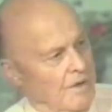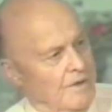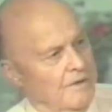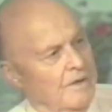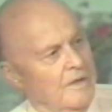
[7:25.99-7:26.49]

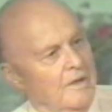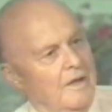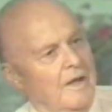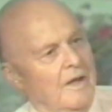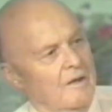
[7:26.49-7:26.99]
I think,
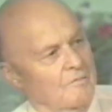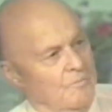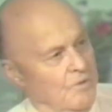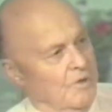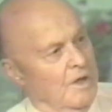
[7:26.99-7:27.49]
wasn't it
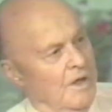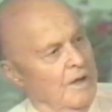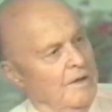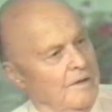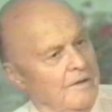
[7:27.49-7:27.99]
Ray
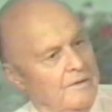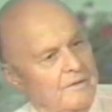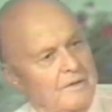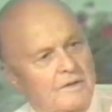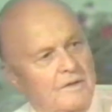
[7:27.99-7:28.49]
Spenard
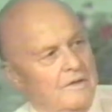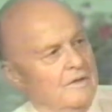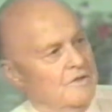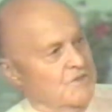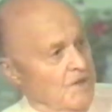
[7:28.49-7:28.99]
at the
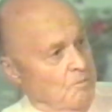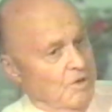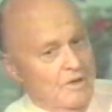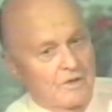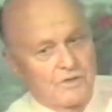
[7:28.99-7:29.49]

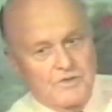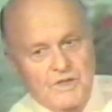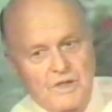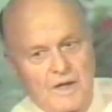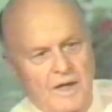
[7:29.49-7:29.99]

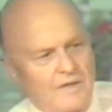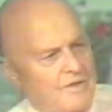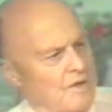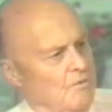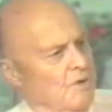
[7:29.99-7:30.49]
Waterford
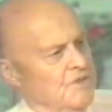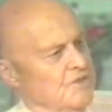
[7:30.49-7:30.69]
Arsenal?